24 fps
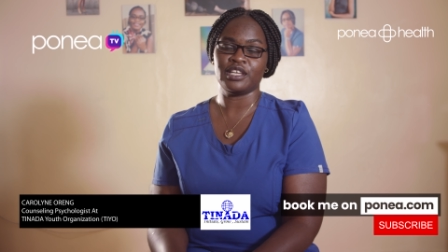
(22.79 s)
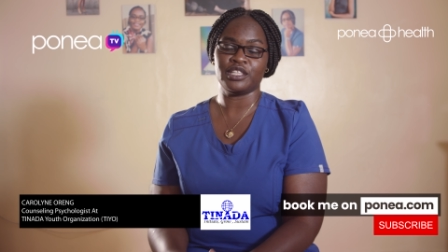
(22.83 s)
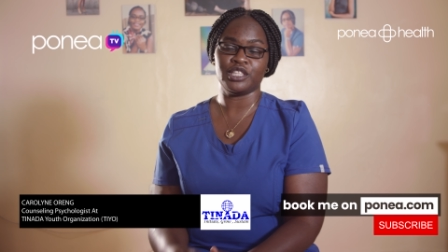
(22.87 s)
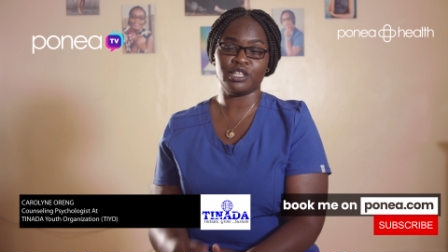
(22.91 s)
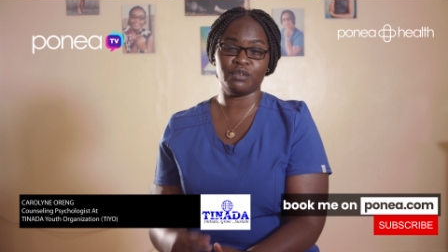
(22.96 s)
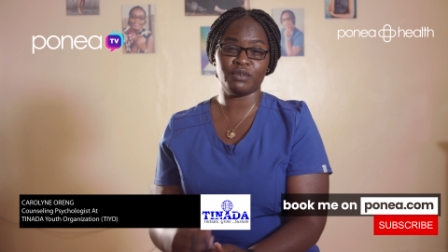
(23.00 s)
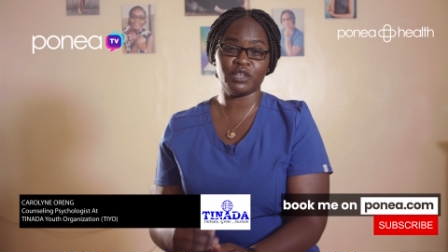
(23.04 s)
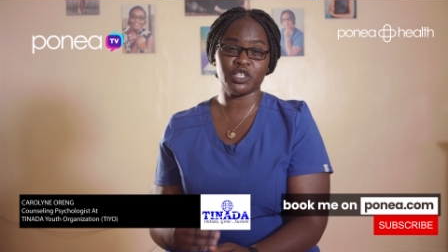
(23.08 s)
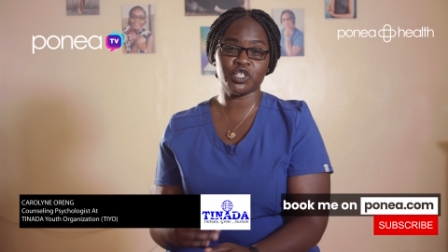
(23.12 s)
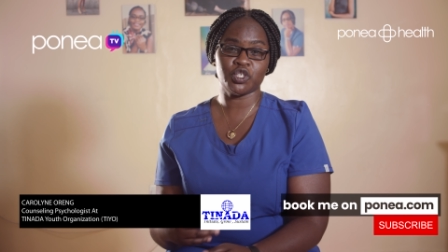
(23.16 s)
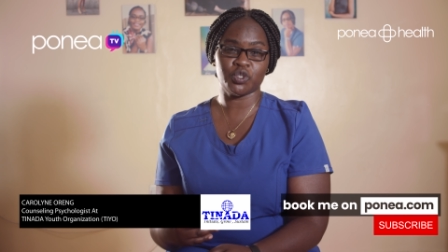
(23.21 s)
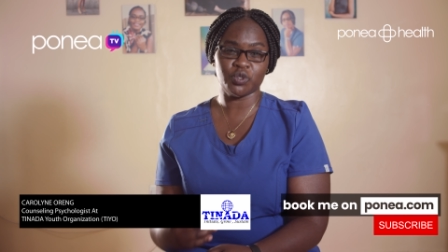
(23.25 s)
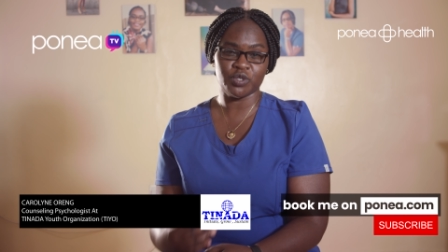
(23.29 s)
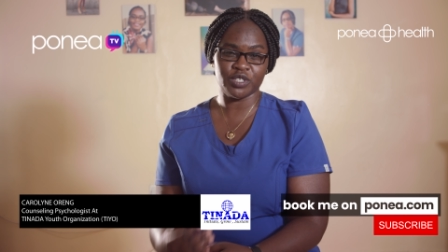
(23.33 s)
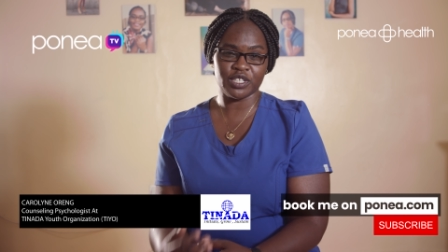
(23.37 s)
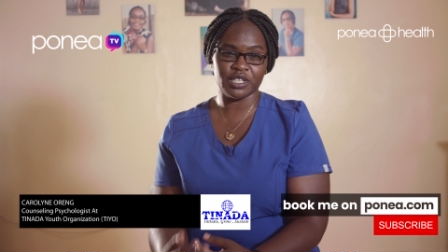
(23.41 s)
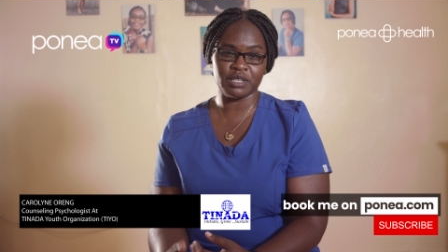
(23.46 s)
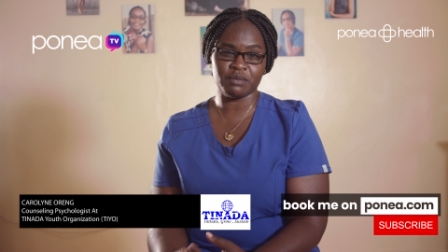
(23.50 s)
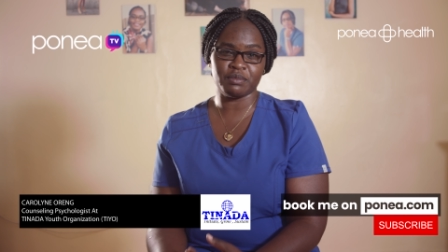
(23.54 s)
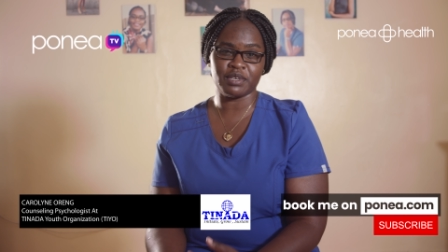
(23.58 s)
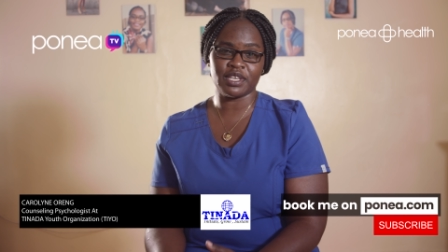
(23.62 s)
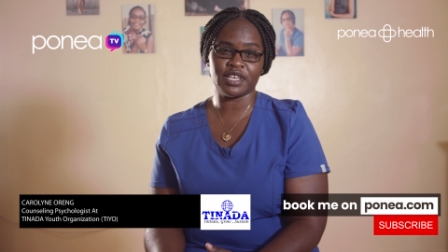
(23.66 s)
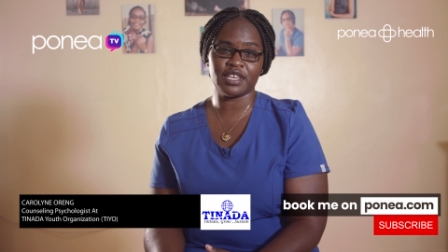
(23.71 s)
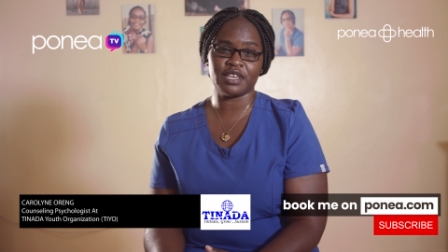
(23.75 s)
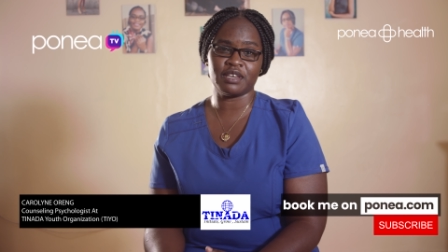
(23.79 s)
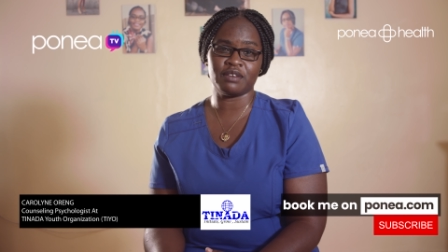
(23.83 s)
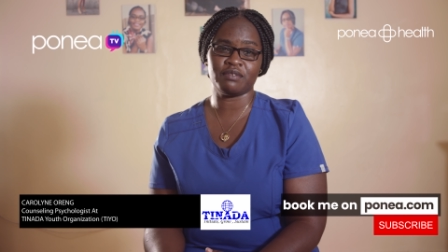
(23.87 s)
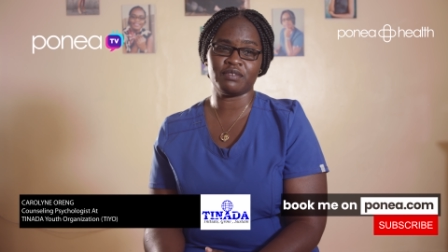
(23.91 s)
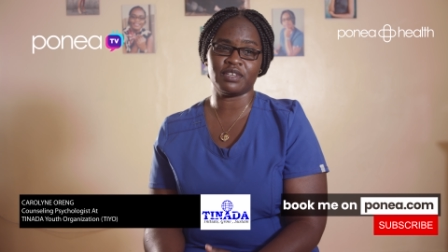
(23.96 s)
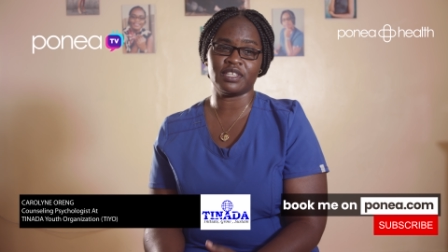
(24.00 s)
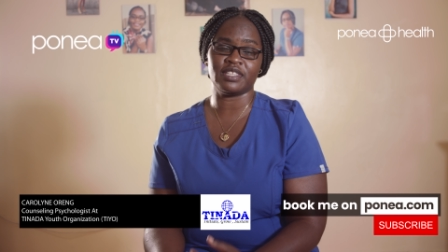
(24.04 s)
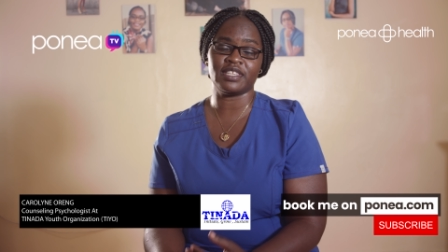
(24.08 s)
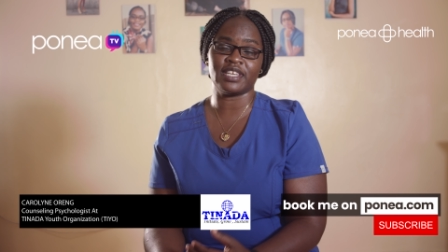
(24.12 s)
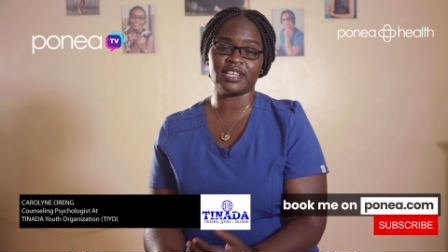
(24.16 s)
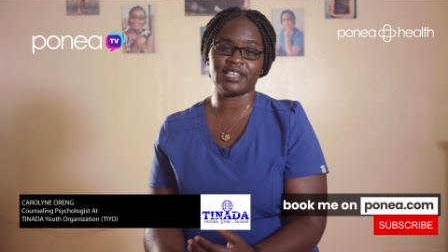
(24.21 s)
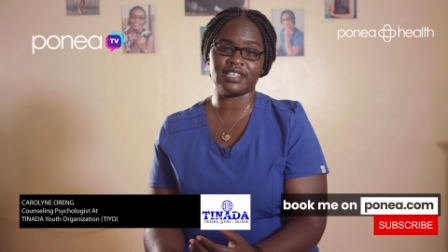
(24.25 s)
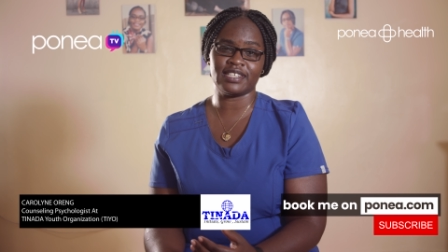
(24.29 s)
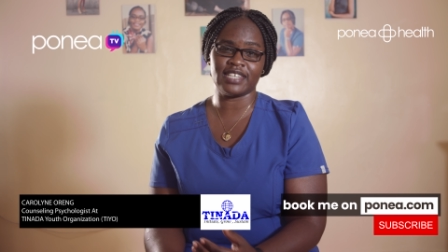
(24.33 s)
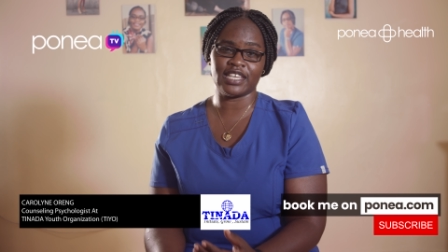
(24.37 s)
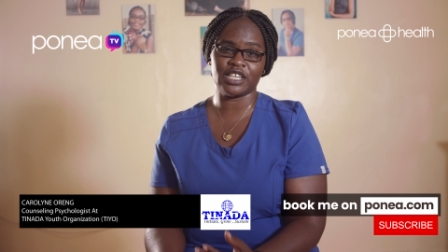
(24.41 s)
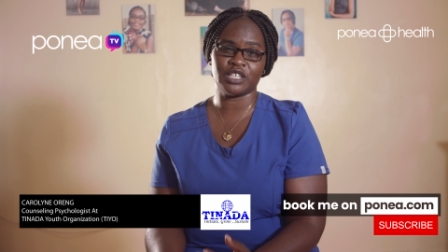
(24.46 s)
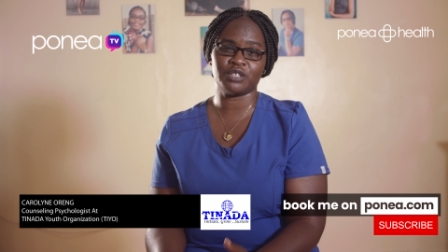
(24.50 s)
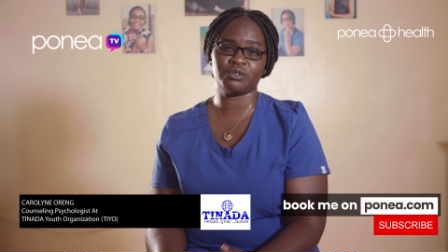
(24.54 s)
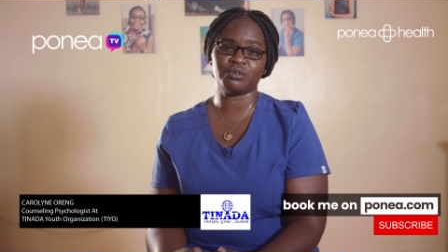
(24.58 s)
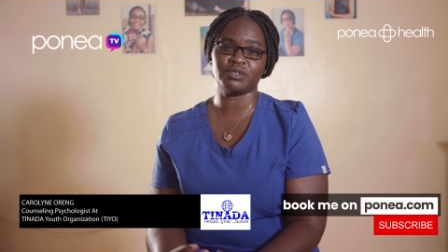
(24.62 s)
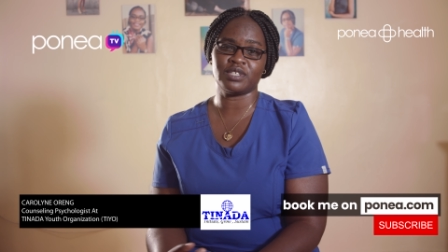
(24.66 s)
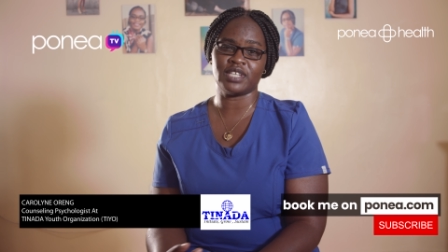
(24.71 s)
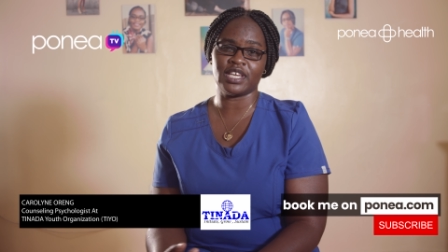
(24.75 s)
the way children behave in their day
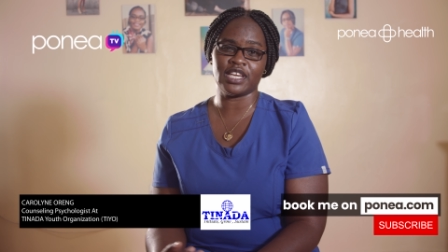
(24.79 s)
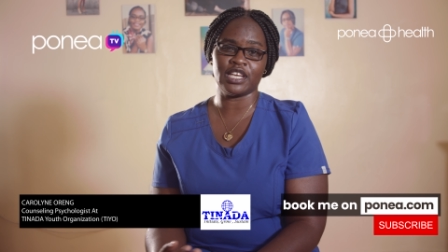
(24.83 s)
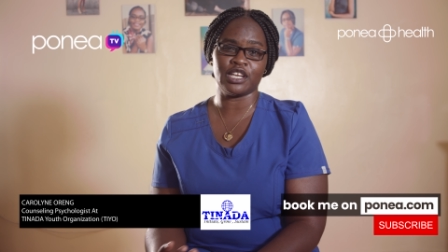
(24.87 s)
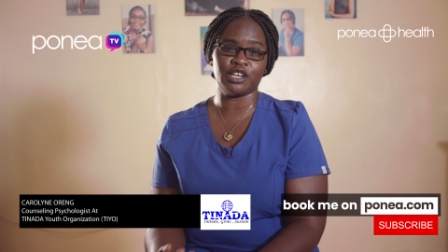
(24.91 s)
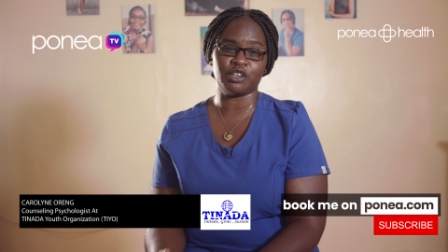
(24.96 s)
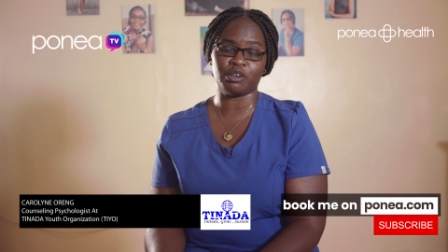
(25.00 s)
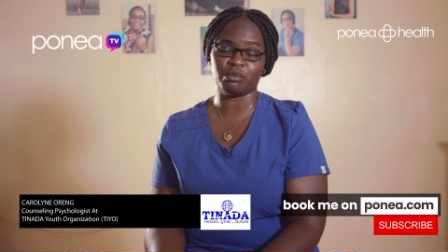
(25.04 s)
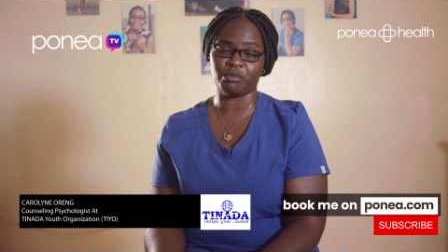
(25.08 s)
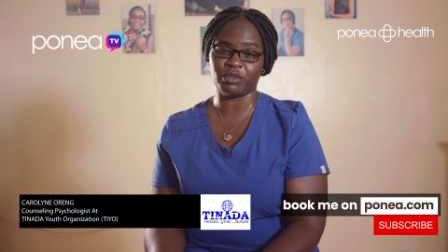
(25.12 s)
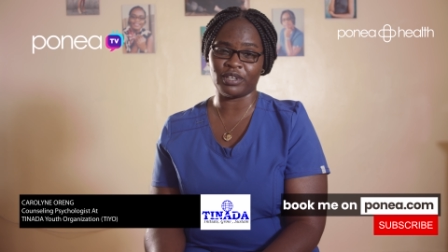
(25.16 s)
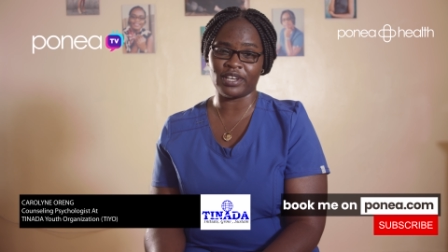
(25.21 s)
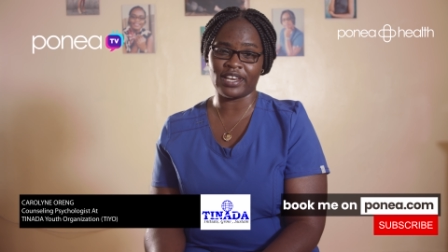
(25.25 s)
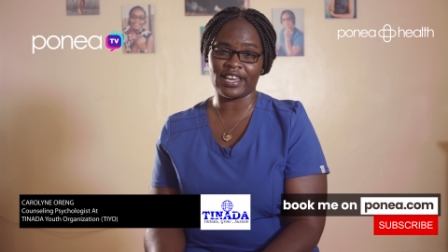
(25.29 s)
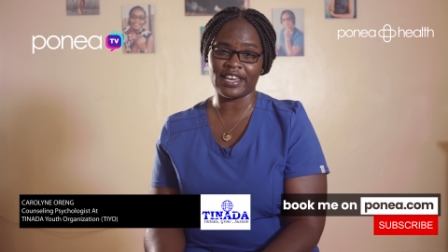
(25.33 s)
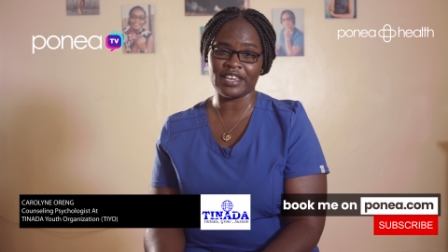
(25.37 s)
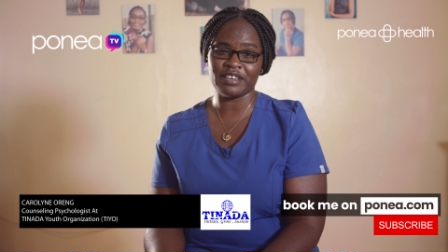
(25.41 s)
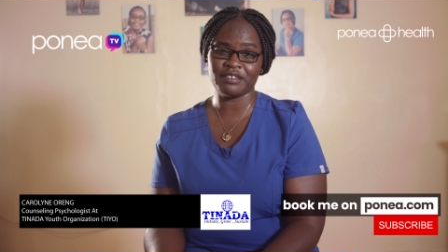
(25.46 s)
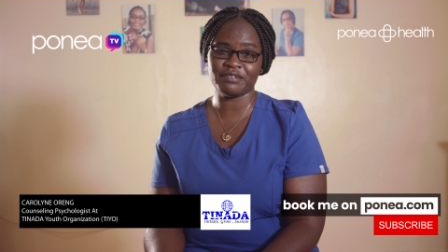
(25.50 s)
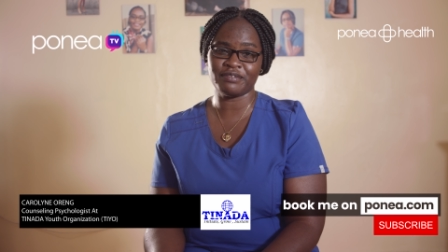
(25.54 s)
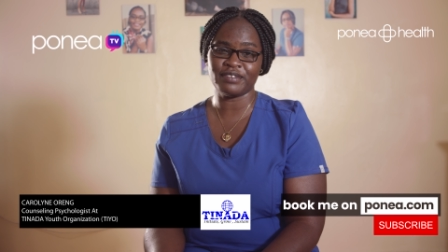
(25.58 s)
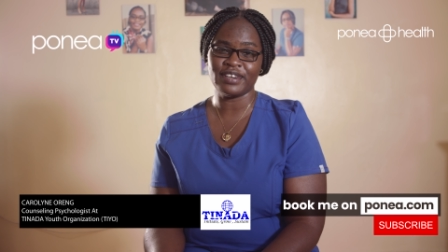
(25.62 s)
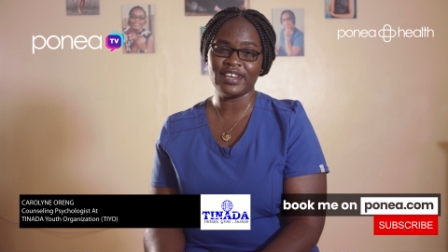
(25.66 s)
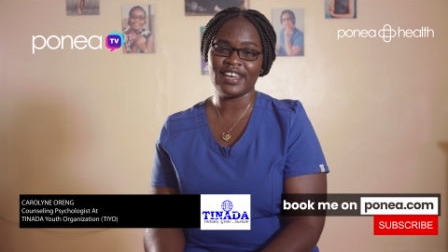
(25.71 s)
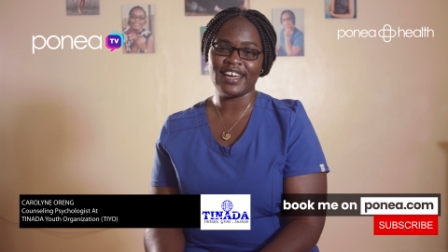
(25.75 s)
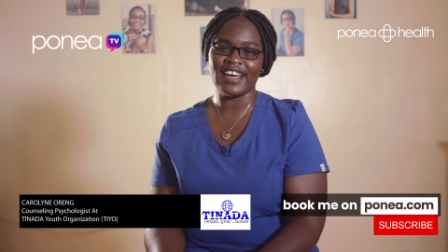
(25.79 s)
to day normal life.